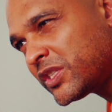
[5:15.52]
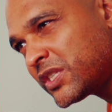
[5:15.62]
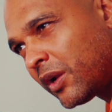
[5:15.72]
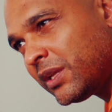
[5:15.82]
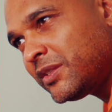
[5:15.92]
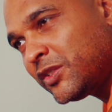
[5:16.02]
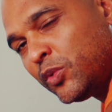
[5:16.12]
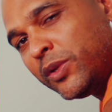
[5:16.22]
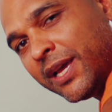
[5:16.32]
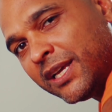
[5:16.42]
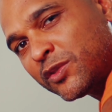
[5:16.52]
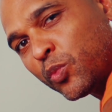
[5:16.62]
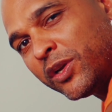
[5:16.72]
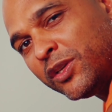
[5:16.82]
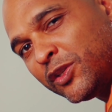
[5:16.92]
a solid 2 days
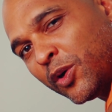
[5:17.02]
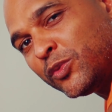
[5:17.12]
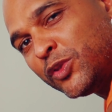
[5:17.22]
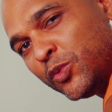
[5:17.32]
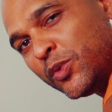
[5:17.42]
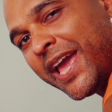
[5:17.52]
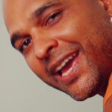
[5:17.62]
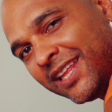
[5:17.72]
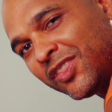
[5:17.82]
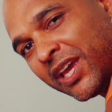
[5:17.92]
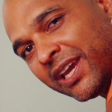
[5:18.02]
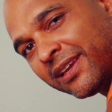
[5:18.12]
where you don't do anything.